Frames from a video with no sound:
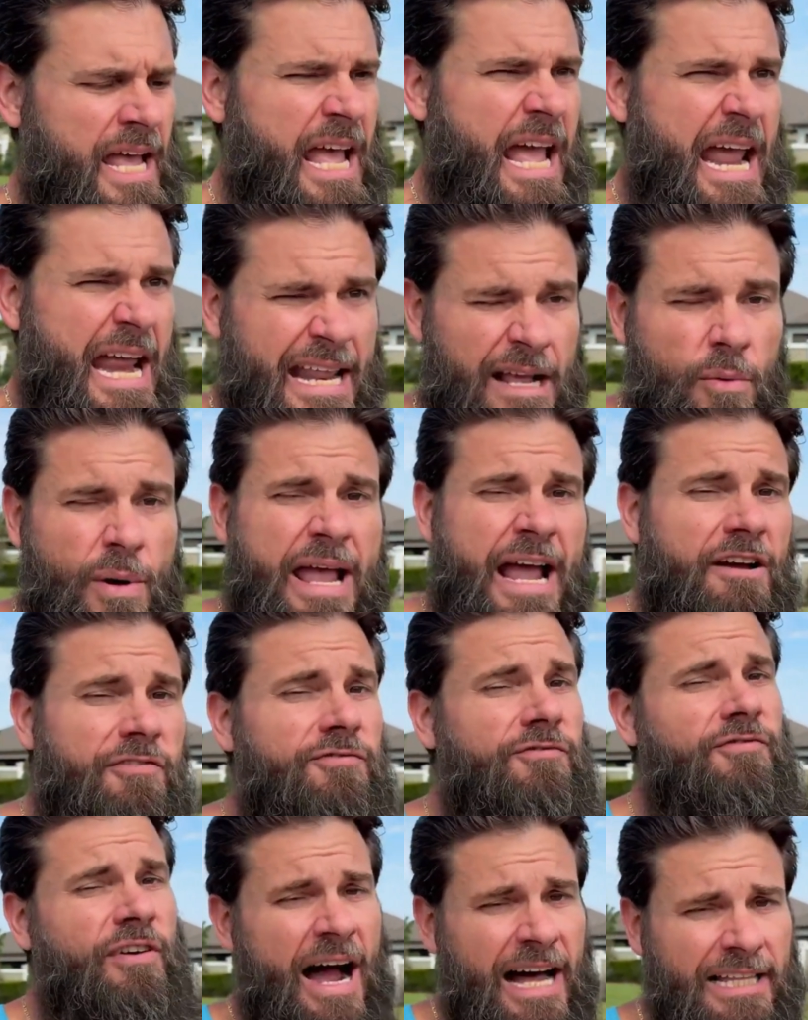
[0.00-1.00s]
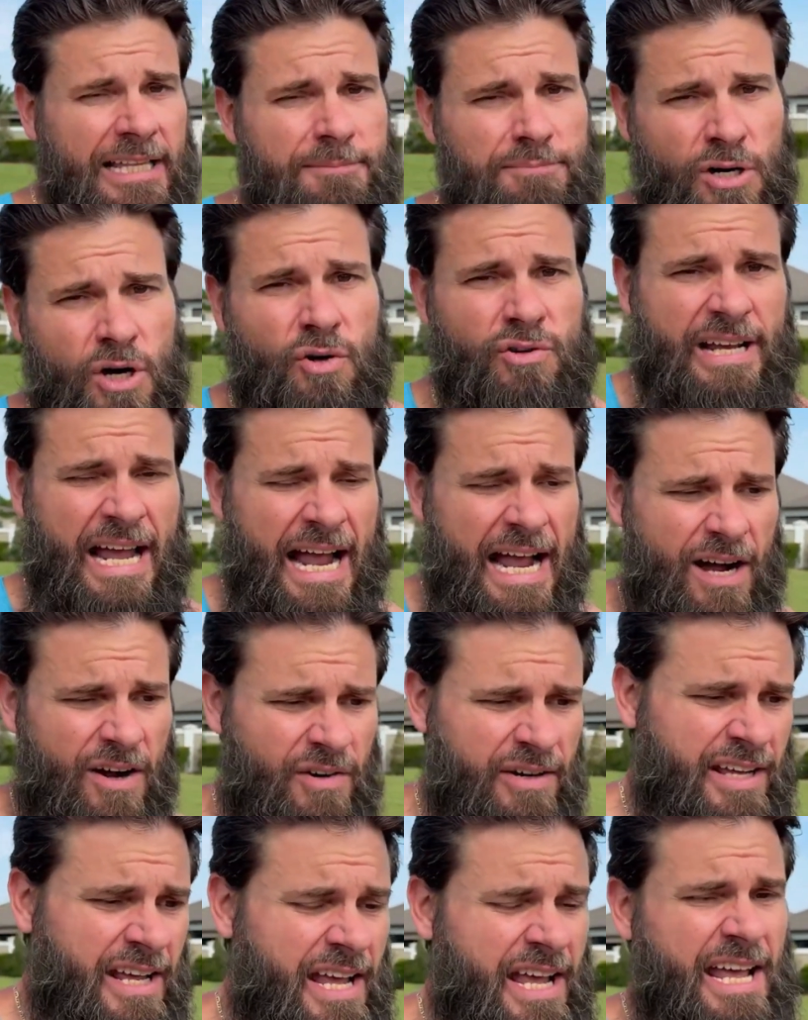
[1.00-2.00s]
Anyway, I finally broke
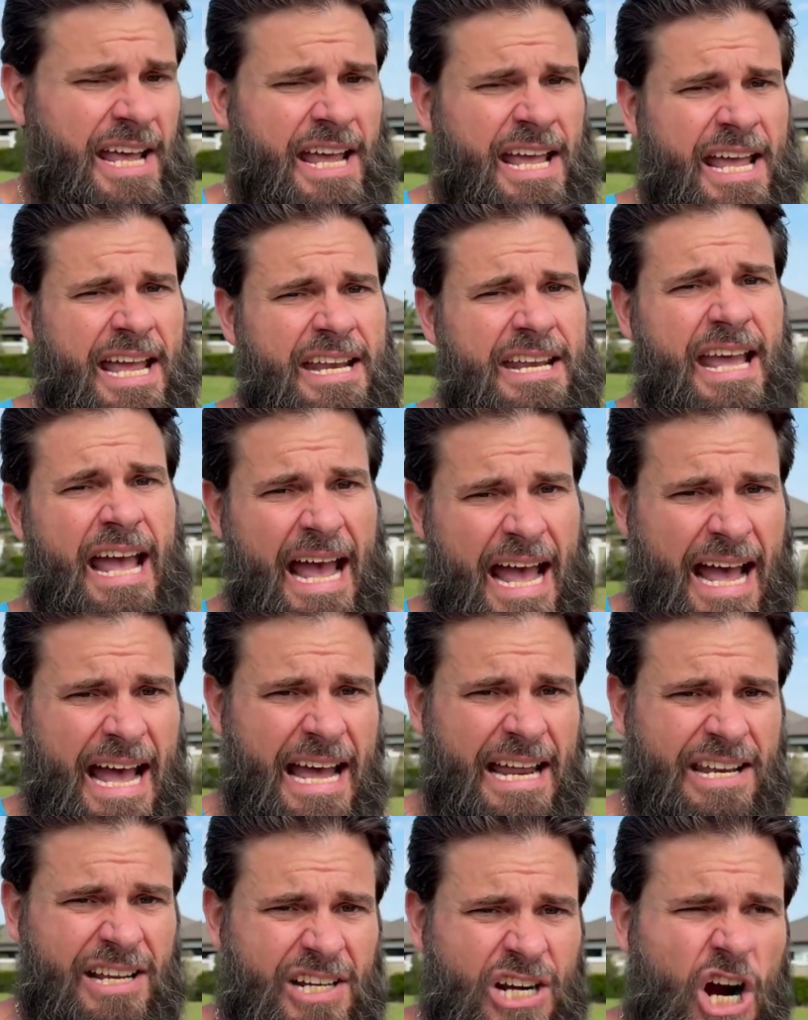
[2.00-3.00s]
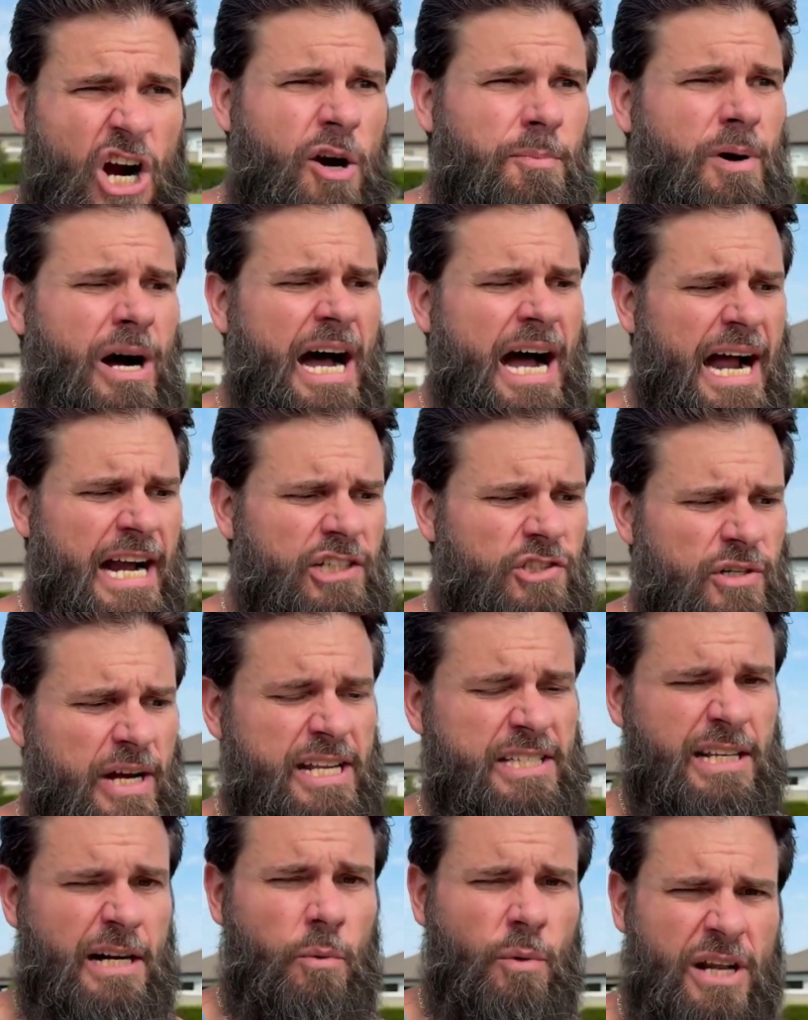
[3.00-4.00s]
down and had
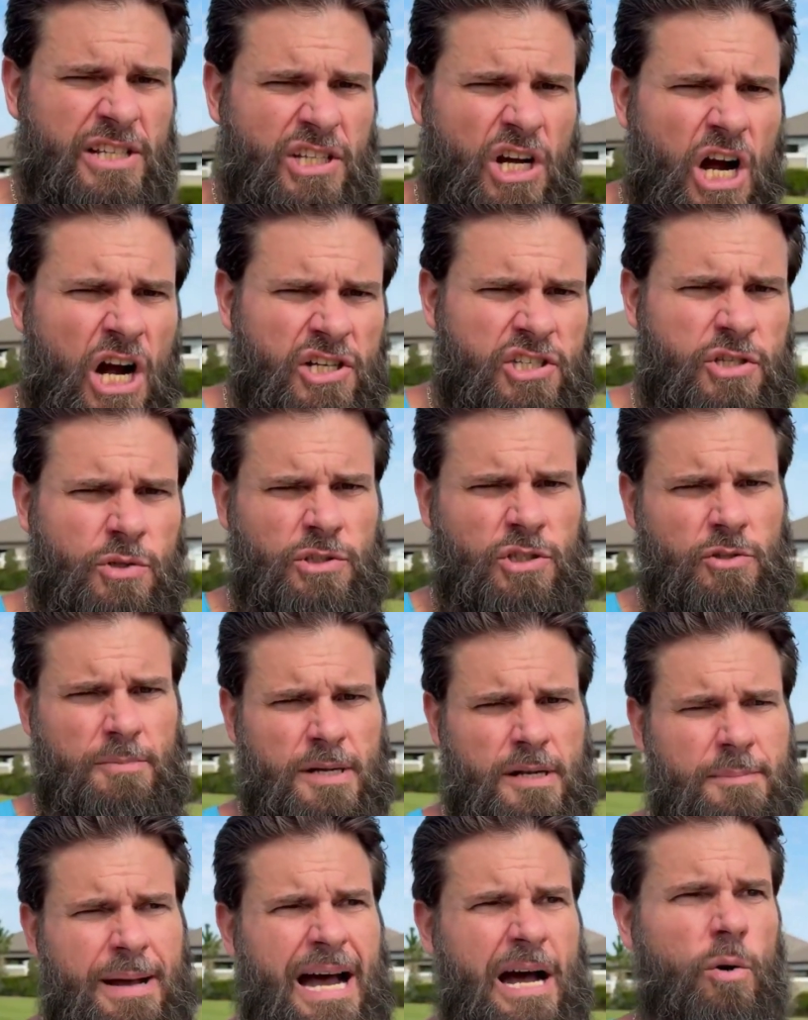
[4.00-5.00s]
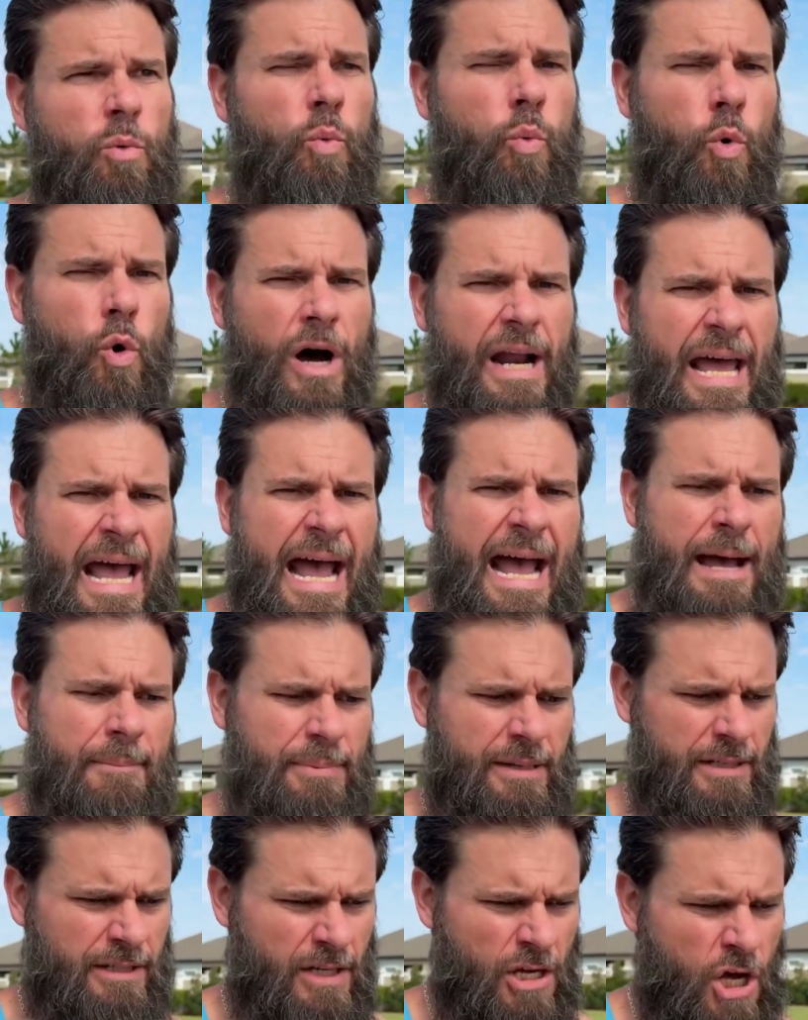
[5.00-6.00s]
carbohydrates, and I want to talk to you a little bit about what
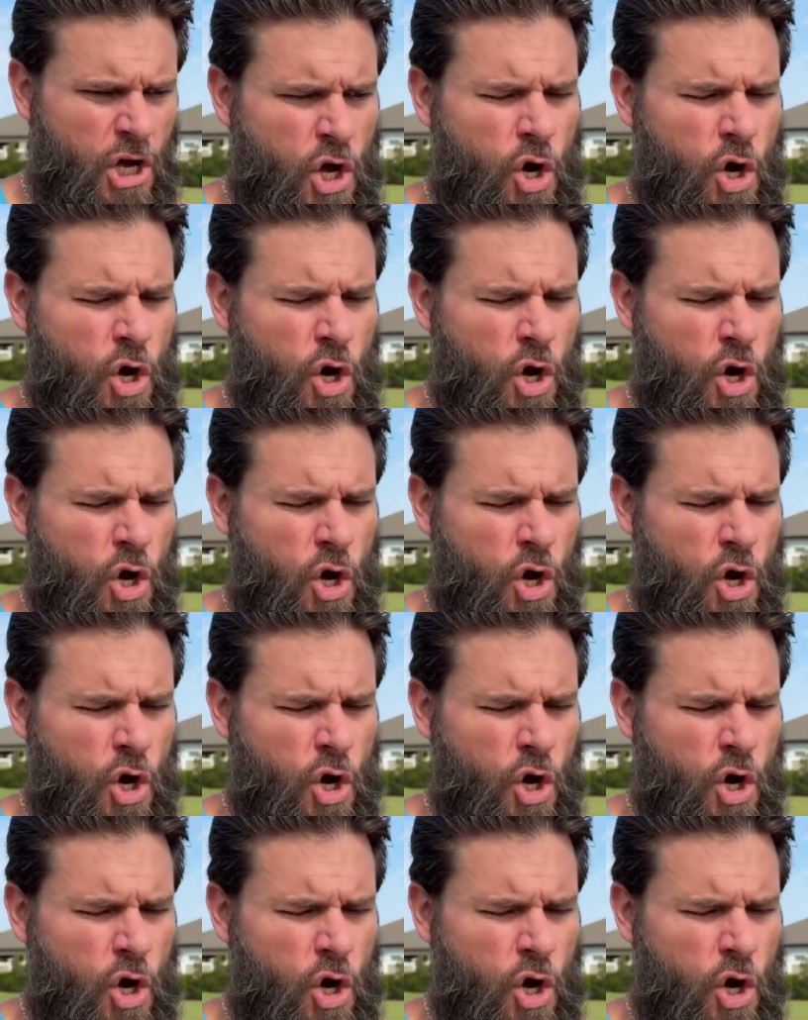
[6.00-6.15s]
happened,